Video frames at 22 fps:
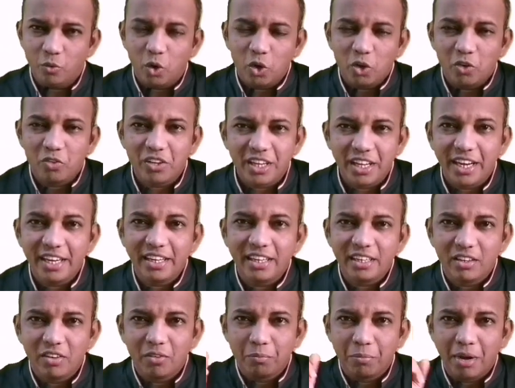And what
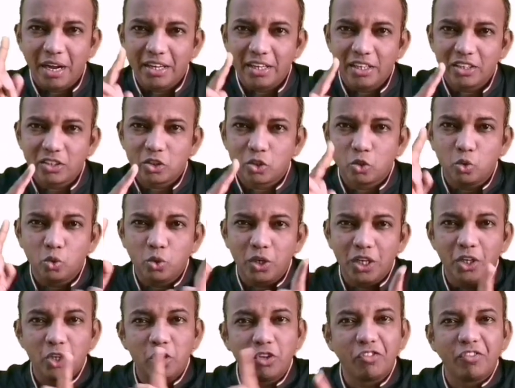we get?
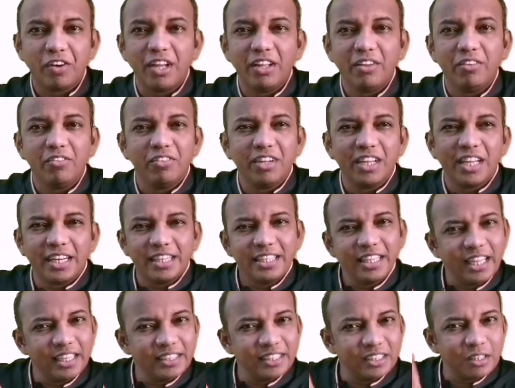Minus 2 into 5,
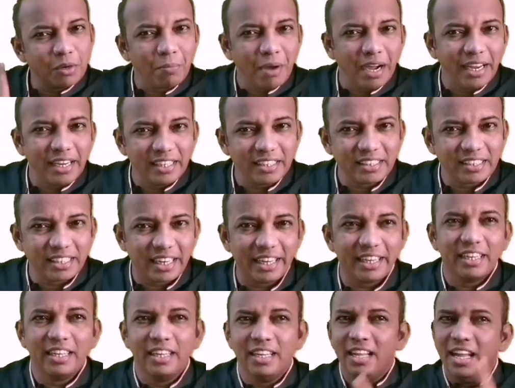we get the answer
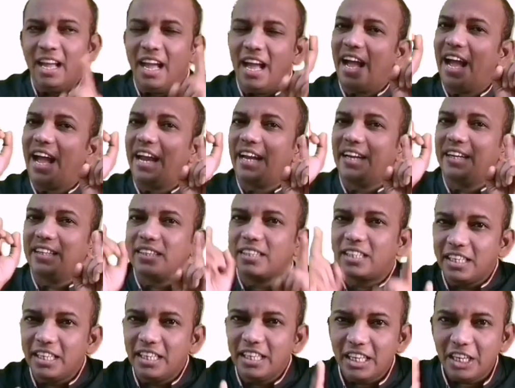minus 10,
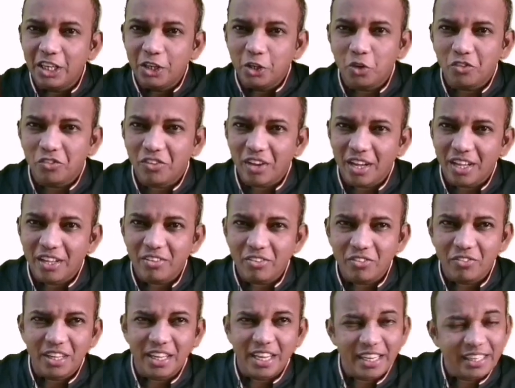and 3 into
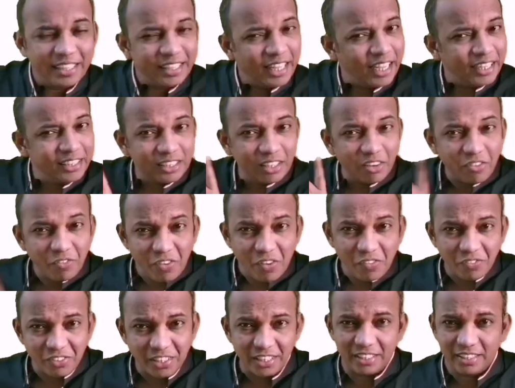5, we get the
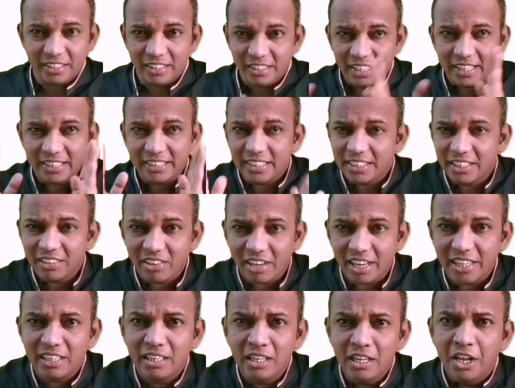answer 15.
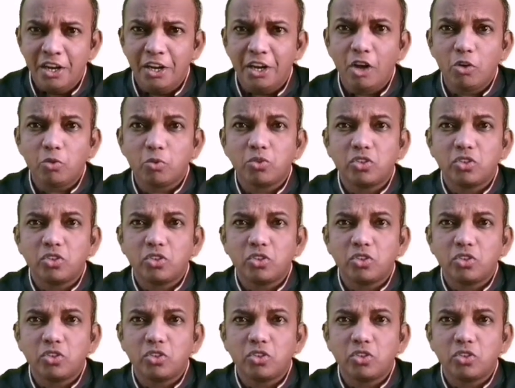Isn't it right?